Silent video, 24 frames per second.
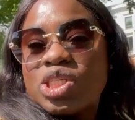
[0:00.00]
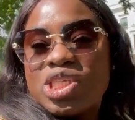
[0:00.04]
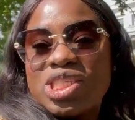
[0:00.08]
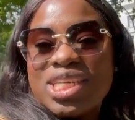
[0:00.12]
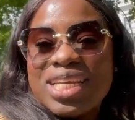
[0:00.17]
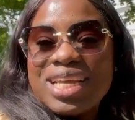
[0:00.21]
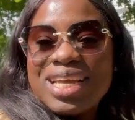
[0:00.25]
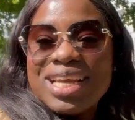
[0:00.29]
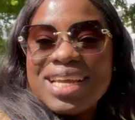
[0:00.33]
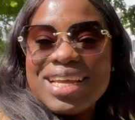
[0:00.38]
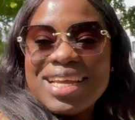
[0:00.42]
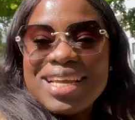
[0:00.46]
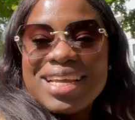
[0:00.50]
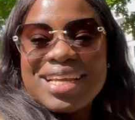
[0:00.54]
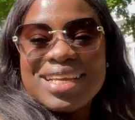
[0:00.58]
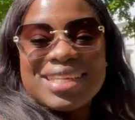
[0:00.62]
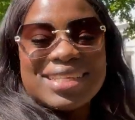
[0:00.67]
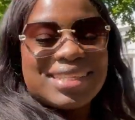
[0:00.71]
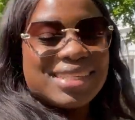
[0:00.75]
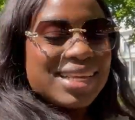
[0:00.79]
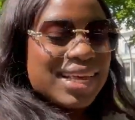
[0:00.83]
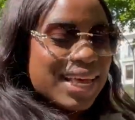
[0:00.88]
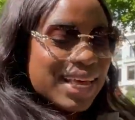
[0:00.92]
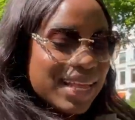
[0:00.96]

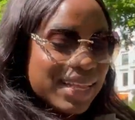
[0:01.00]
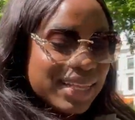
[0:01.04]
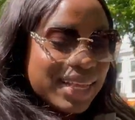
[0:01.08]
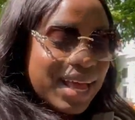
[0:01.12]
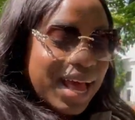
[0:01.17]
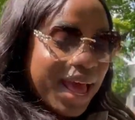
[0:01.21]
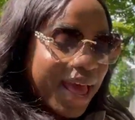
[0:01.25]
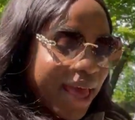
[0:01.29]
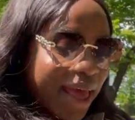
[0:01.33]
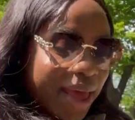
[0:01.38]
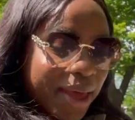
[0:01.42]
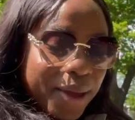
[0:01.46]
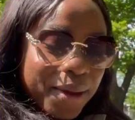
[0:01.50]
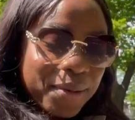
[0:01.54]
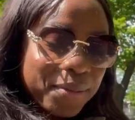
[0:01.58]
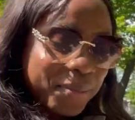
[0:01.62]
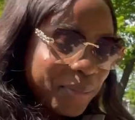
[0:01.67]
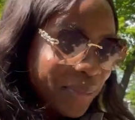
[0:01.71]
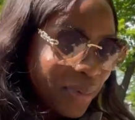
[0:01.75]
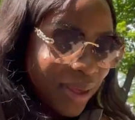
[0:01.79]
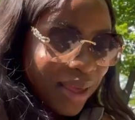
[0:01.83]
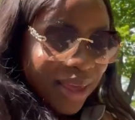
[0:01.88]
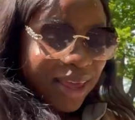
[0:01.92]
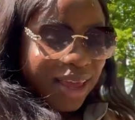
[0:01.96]
cheese and ham.
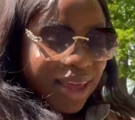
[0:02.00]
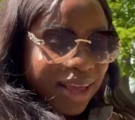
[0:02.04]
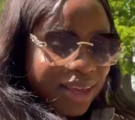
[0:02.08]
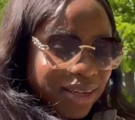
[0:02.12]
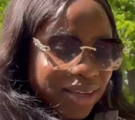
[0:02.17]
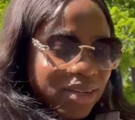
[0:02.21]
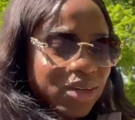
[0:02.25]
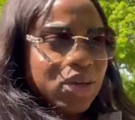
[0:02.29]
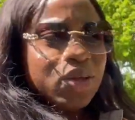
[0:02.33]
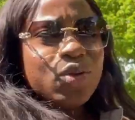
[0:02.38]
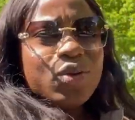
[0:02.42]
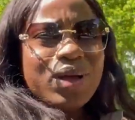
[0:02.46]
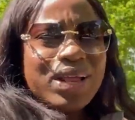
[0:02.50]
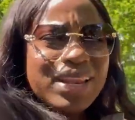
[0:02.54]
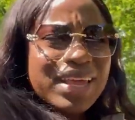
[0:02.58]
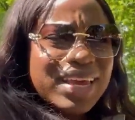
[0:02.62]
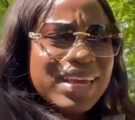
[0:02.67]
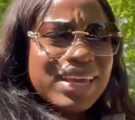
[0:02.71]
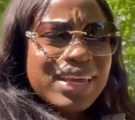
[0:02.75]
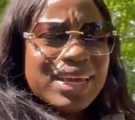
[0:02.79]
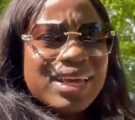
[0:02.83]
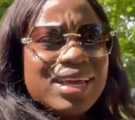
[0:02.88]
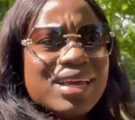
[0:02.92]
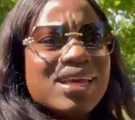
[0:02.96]
You know, I
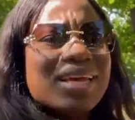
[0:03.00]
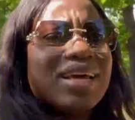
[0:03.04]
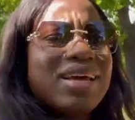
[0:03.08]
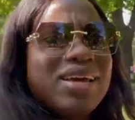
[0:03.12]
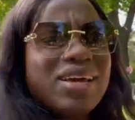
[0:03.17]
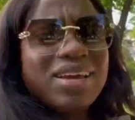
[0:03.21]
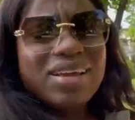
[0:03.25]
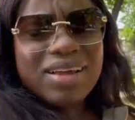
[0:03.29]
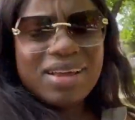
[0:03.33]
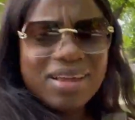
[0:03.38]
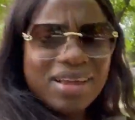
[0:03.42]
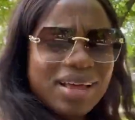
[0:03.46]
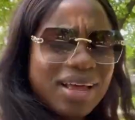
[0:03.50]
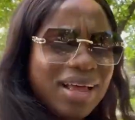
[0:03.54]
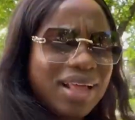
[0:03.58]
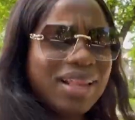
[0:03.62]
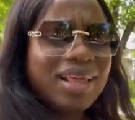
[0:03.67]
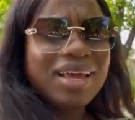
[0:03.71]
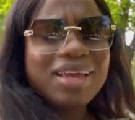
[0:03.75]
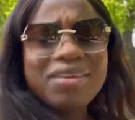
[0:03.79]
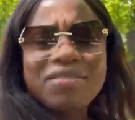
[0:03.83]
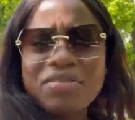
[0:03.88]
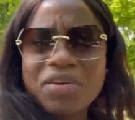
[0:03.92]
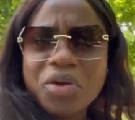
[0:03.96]

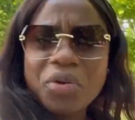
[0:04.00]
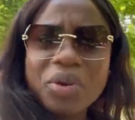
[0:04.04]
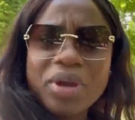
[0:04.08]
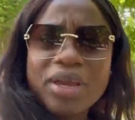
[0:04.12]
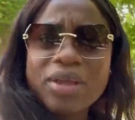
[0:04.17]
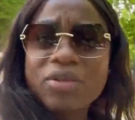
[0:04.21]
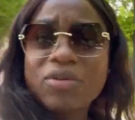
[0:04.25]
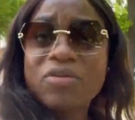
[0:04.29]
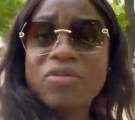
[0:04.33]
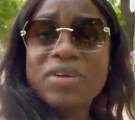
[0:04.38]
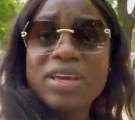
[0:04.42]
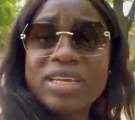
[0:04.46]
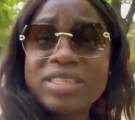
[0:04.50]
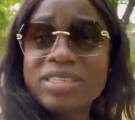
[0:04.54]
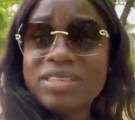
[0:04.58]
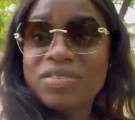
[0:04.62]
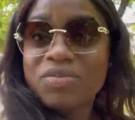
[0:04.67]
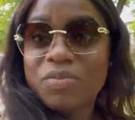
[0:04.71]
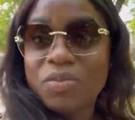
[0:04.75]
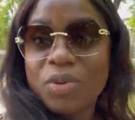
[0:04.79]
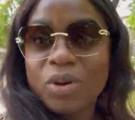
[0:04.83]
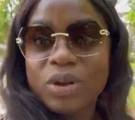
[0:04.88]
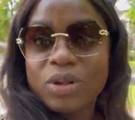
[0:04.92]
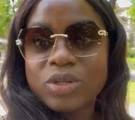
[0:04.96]
like very innovative
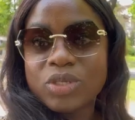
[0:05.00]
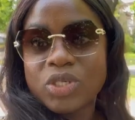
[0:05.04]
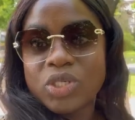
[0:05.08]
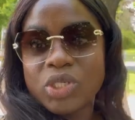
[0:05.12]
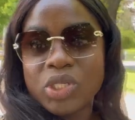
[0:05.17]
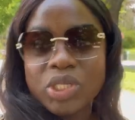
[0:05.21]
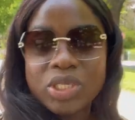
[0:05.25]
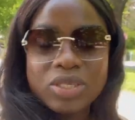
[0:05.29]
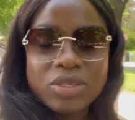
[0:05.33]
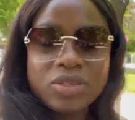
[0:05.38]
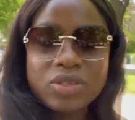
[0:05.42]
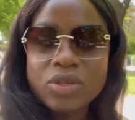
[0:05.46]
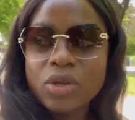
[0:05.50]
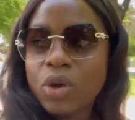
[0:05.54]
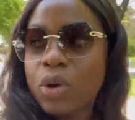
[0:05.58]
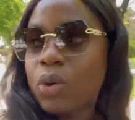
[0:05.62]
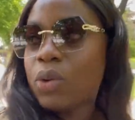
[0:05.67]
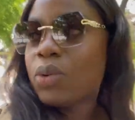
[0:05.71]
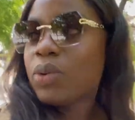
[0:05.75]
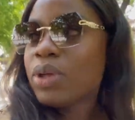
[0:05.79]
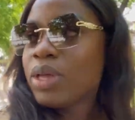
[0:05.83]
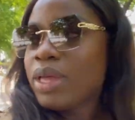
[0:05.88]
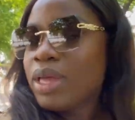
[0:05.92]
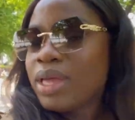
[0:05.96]
brunch. So
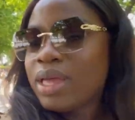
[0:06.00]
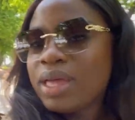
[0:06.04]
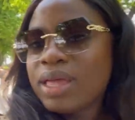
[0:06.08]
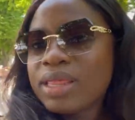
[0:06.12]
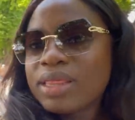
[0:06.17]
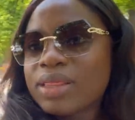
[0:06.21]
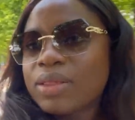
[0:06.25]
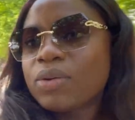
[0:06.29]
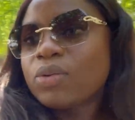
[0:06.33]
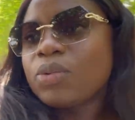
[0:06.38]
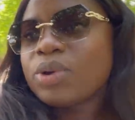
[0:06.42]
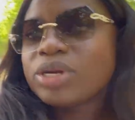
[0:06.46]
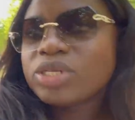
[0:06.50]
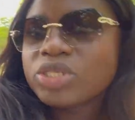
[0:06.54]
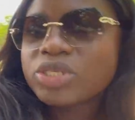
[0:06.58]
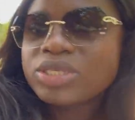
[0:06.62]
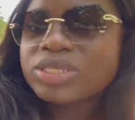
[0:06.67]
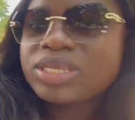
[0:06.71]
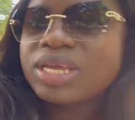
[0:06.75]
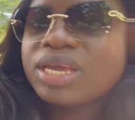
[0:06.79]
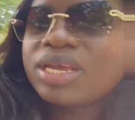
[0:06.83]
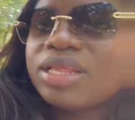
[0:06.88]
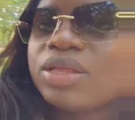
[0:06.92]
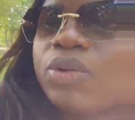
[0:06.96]
we're just taking